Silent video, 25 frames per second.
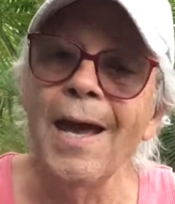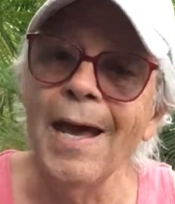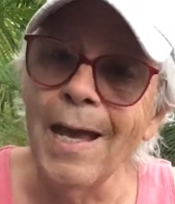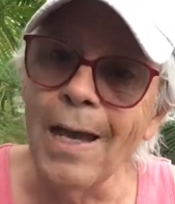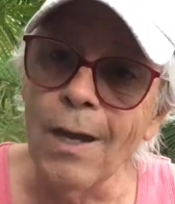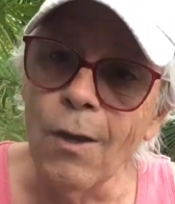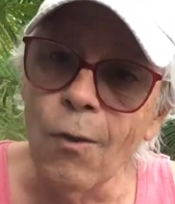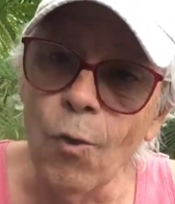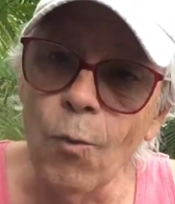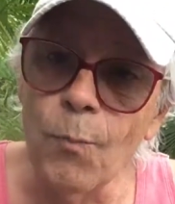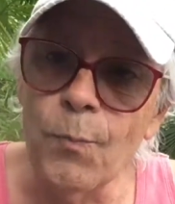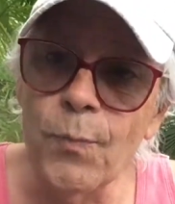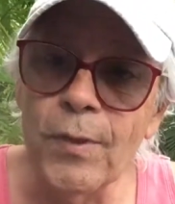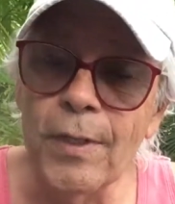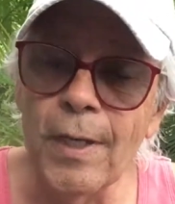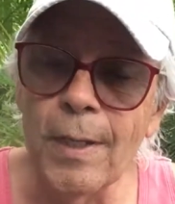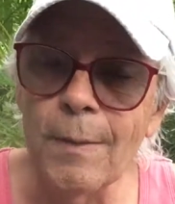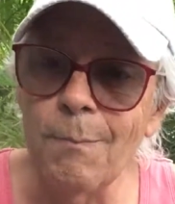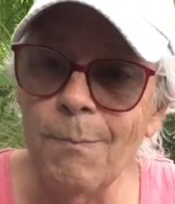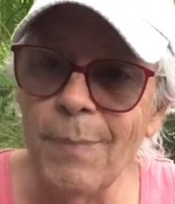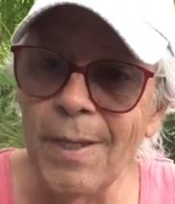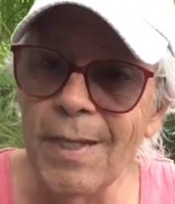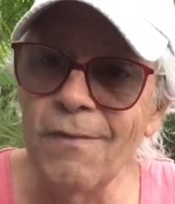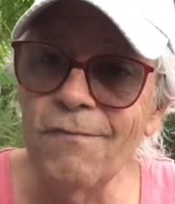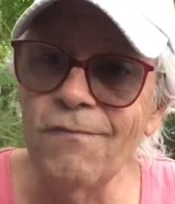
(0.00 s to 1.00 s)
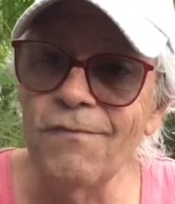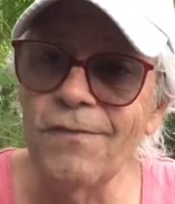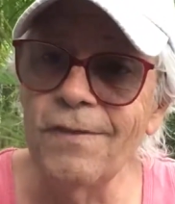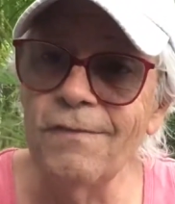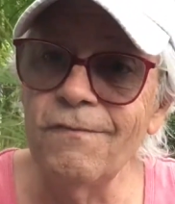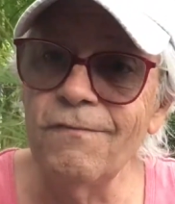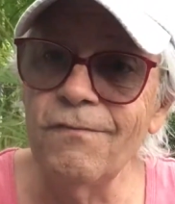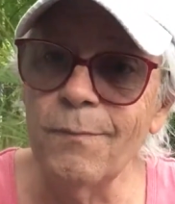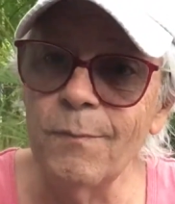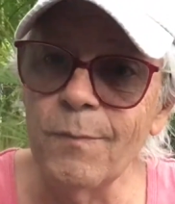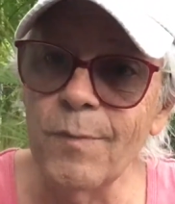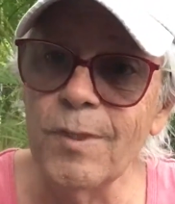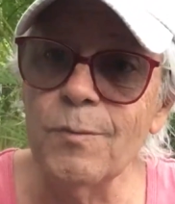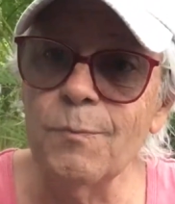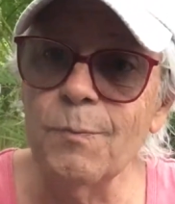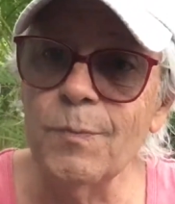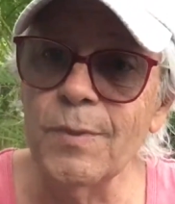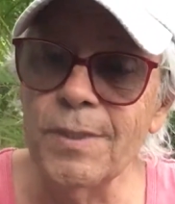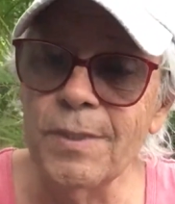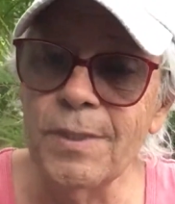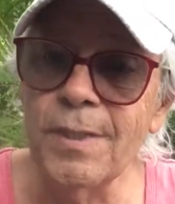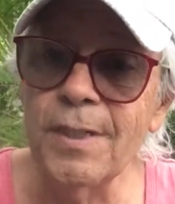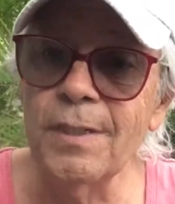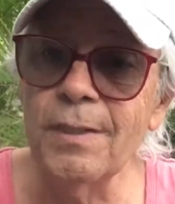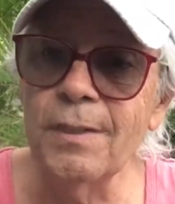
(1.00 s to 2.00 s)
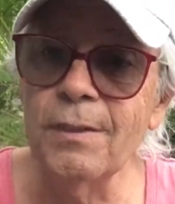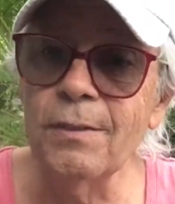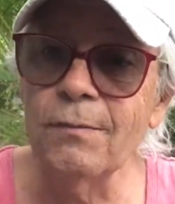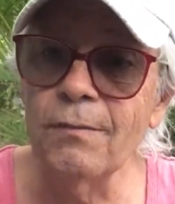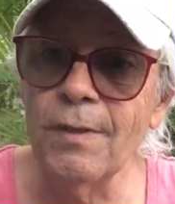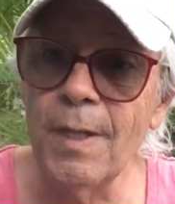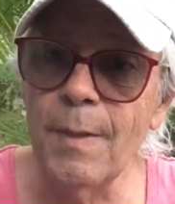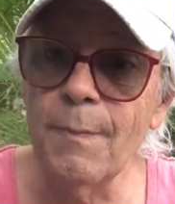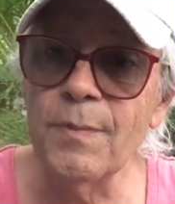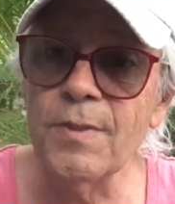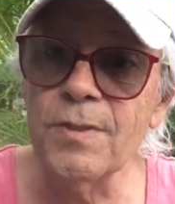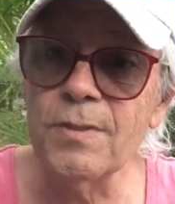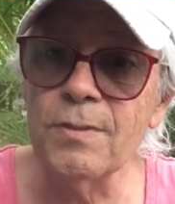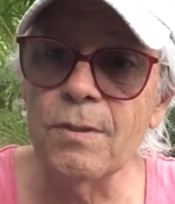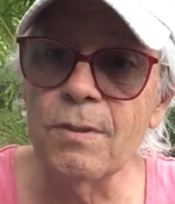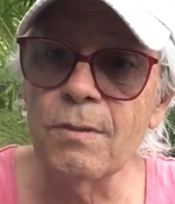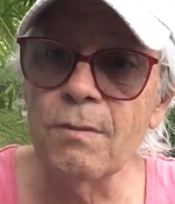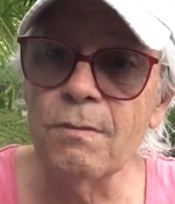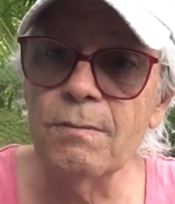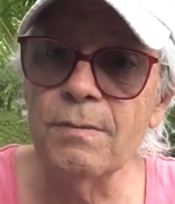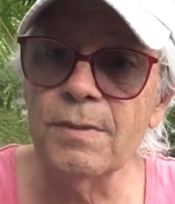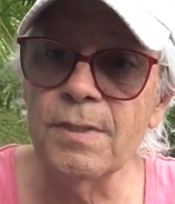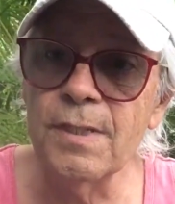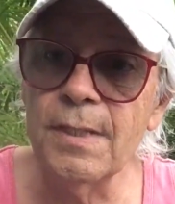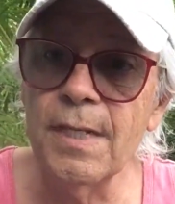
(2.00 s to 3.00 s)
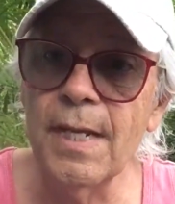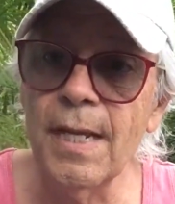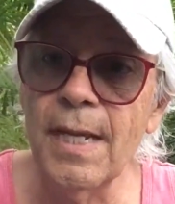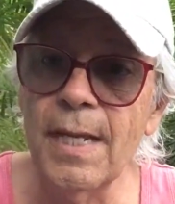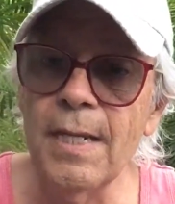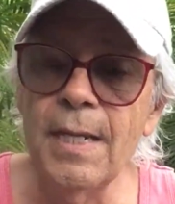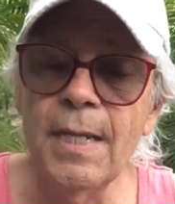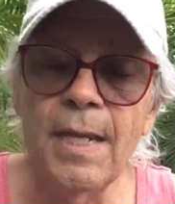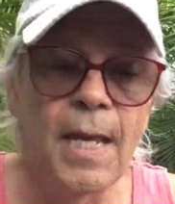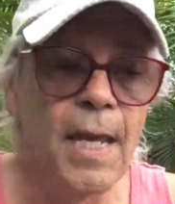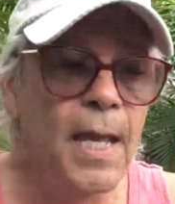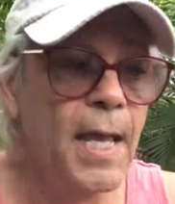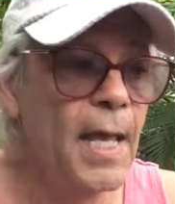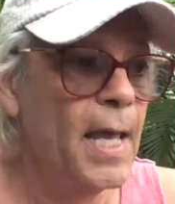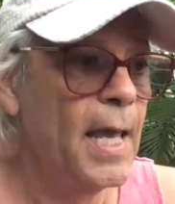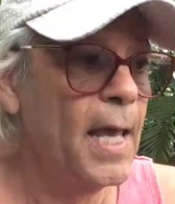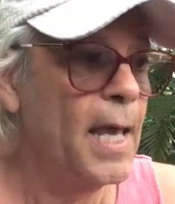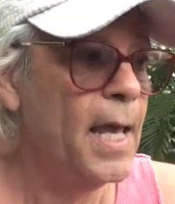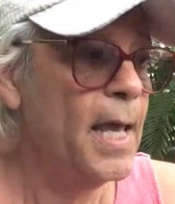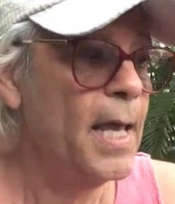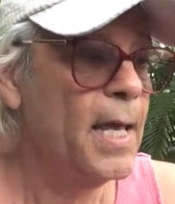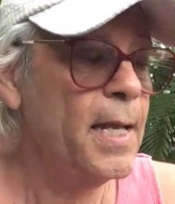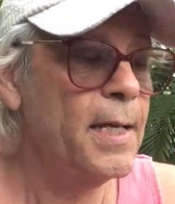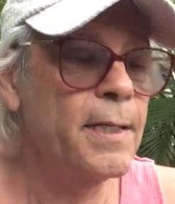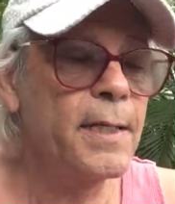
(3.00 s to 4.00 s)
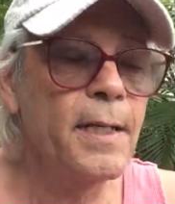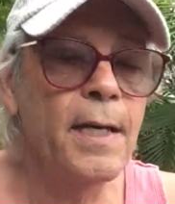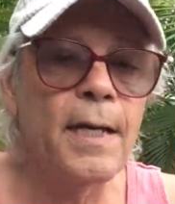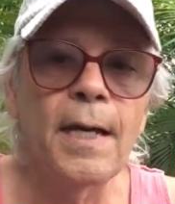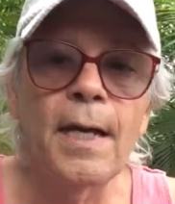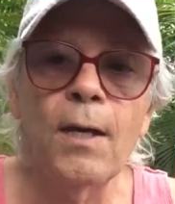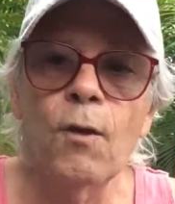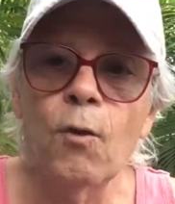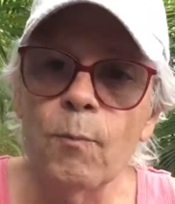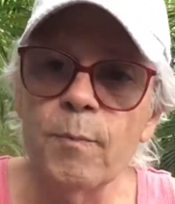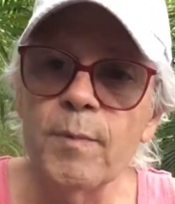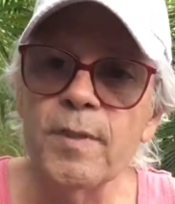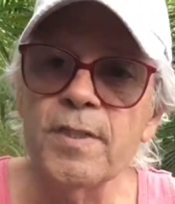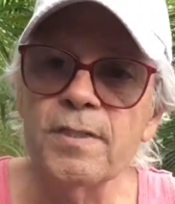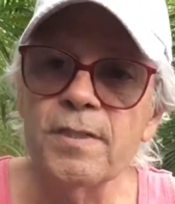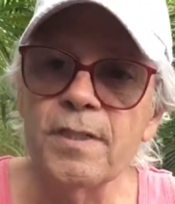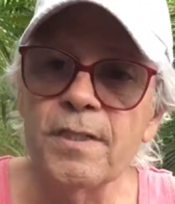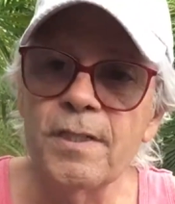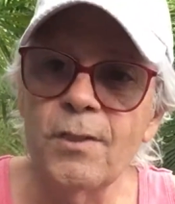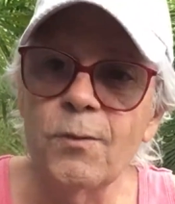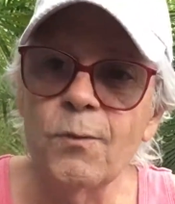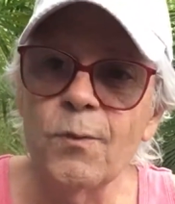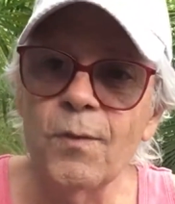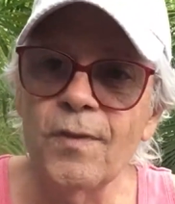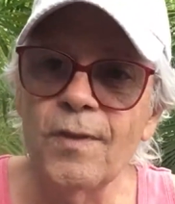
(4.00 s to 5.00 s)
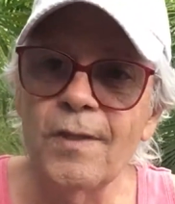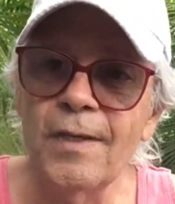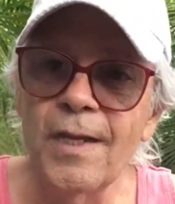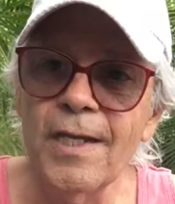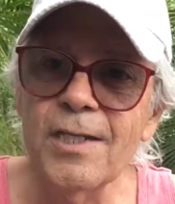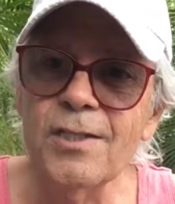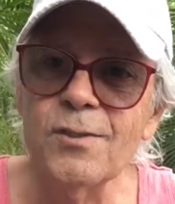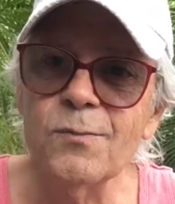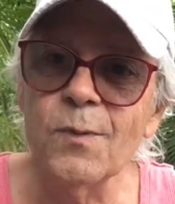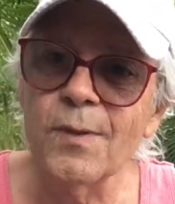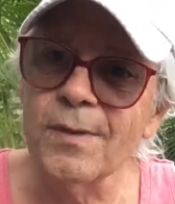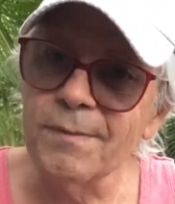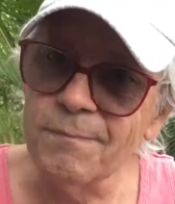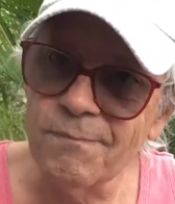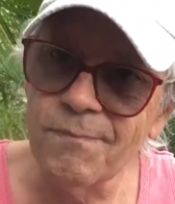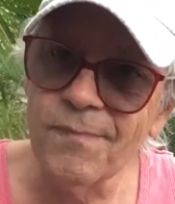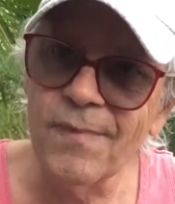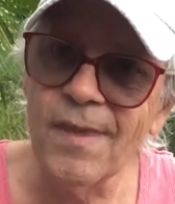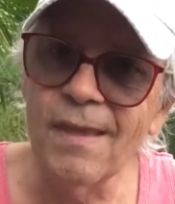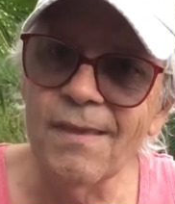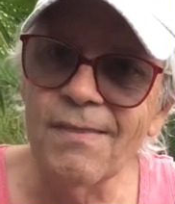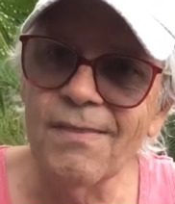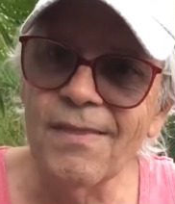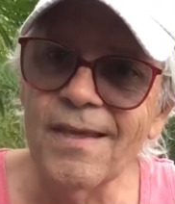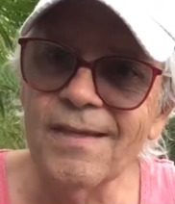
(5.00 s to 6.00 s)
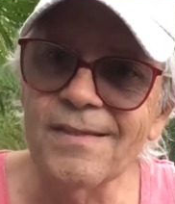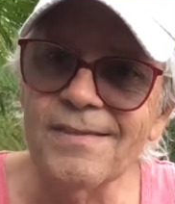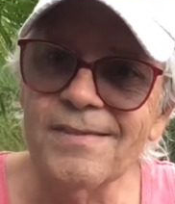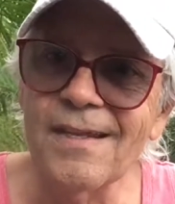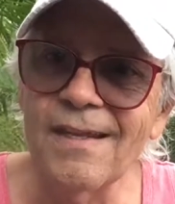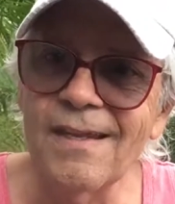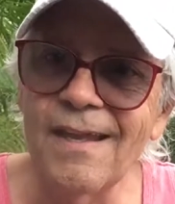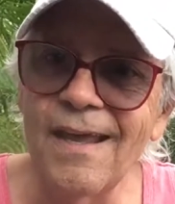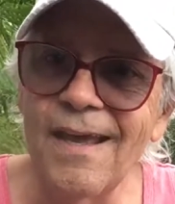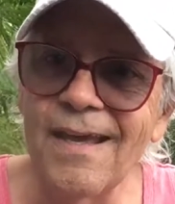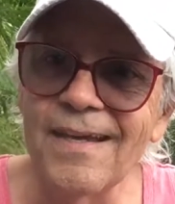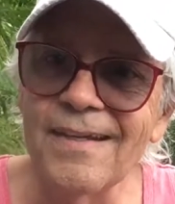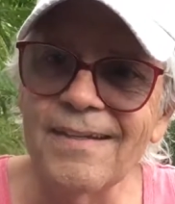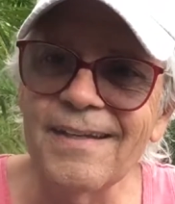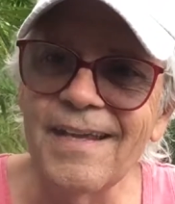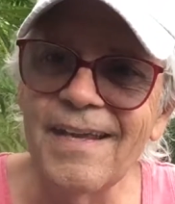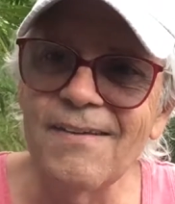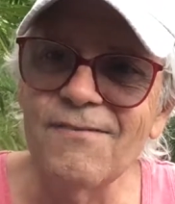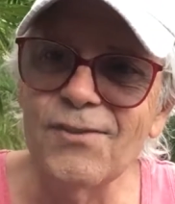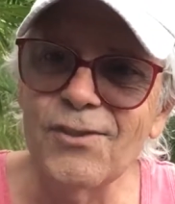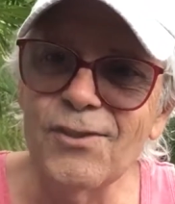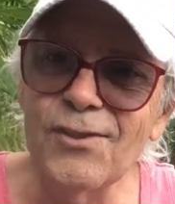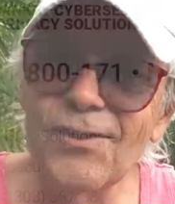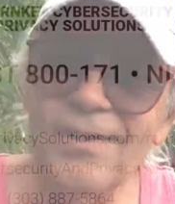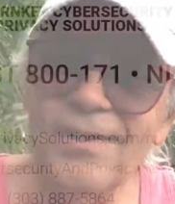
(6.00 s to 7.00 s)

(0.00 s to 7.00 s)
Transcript: I hope you got benefit from this particular episode today, and I hope to see you on the next one. Thanks a lot. Have a good